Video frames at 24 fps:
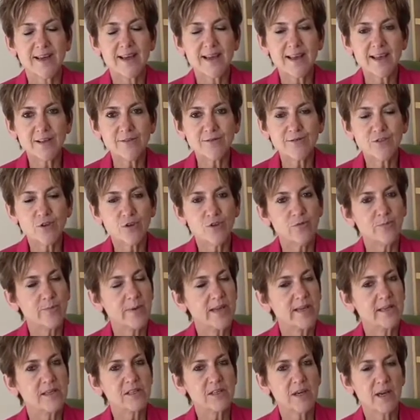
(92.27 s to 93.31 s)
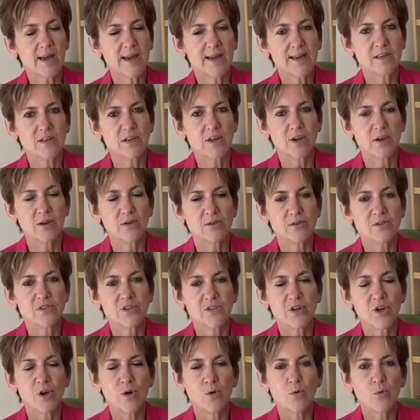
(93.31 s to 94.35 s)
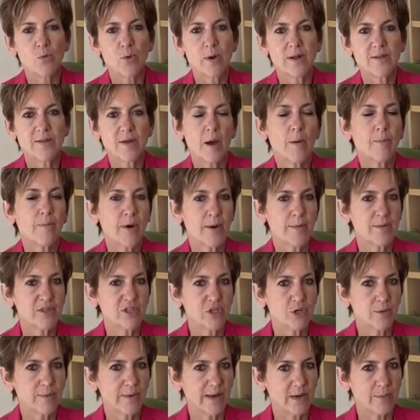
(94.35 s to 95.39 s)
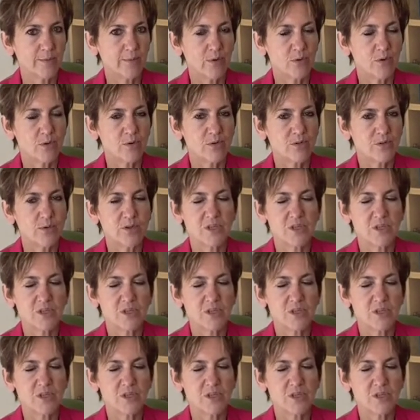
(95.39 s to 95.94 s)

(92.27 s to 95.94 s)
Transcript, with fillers: If you've been diagnosed with a premature menopause,